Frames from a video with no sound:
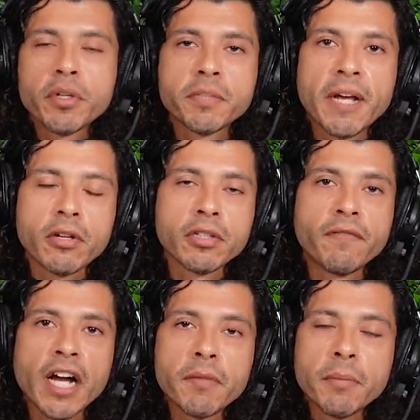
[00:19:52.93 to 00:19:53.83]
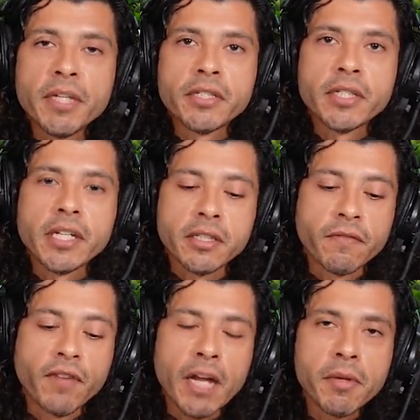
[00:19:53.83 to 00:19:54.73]
focus back on the vitamin
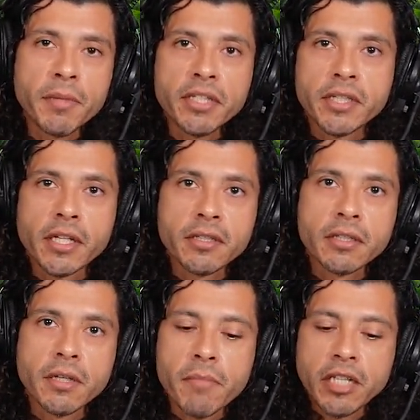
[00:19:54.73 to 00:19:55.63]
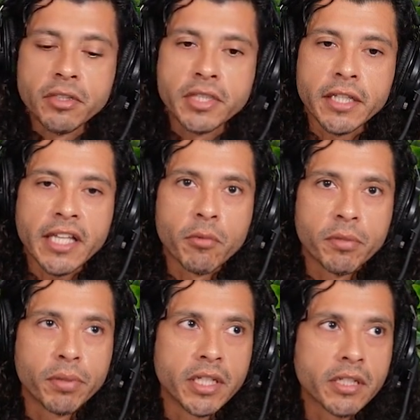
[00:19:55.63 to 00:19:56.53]
B6. Vitamin B6, imagine you take
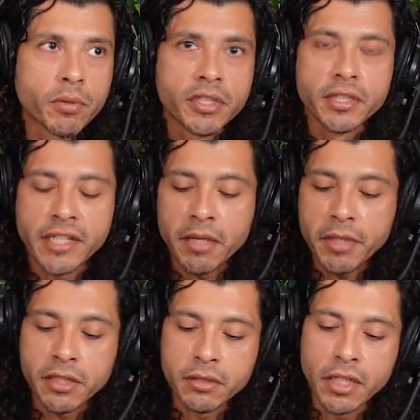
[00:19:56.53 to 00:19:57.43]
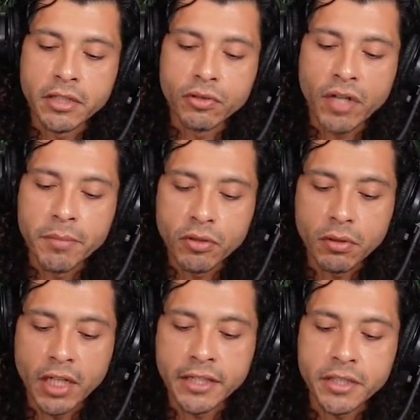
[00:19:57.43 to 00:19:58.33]
that with Bliss, which is SAMe and
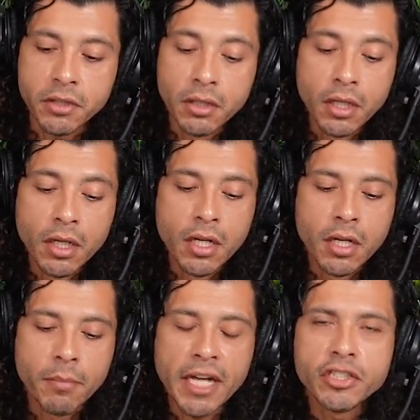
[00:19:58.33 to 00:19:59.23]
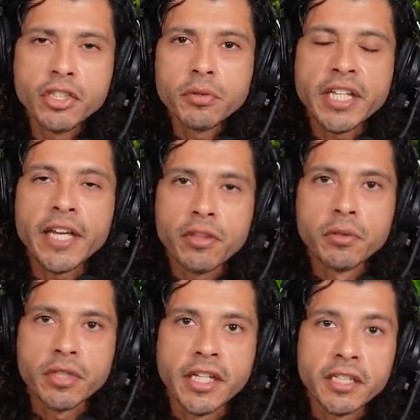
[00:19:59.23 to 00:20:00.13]
trimethylglycine. Imagine you
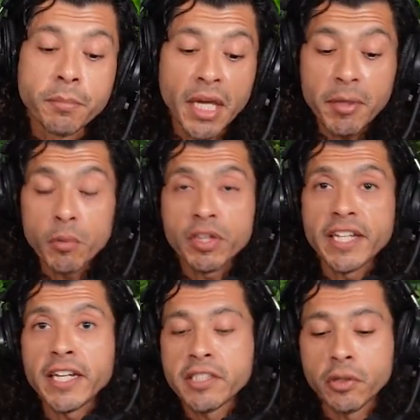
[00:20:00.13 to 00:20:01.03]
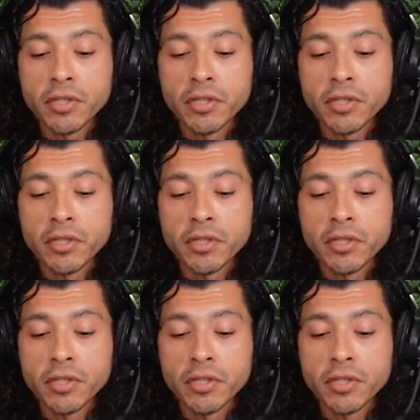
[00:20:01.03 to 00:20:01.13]
take those things, maybe with the